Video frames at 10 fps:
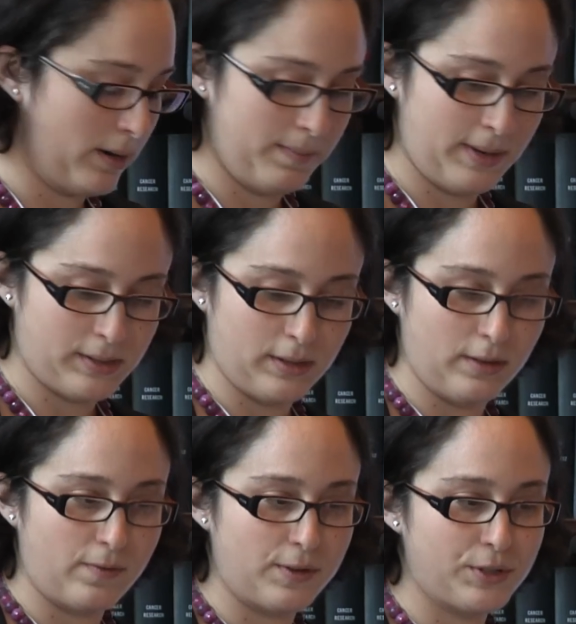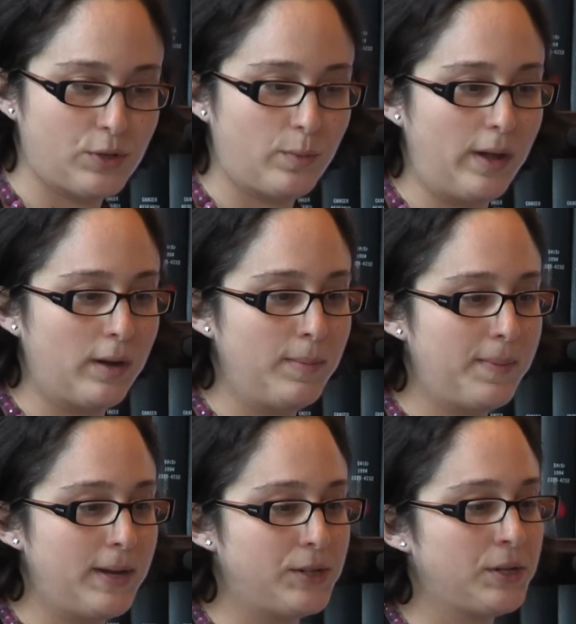basically first to welcome the
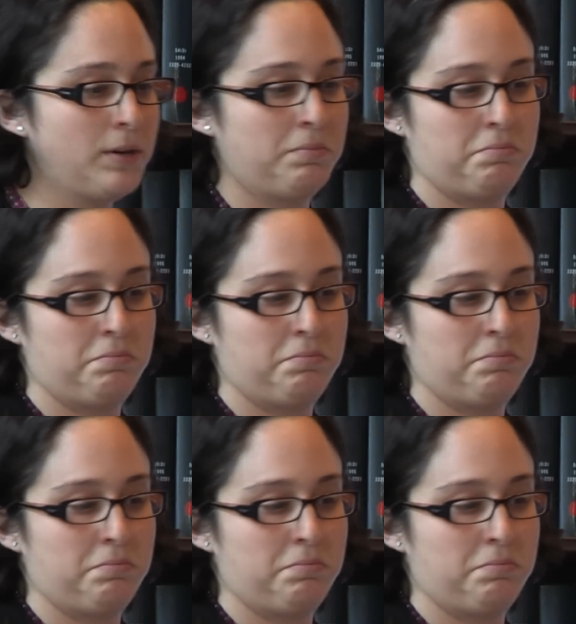patient,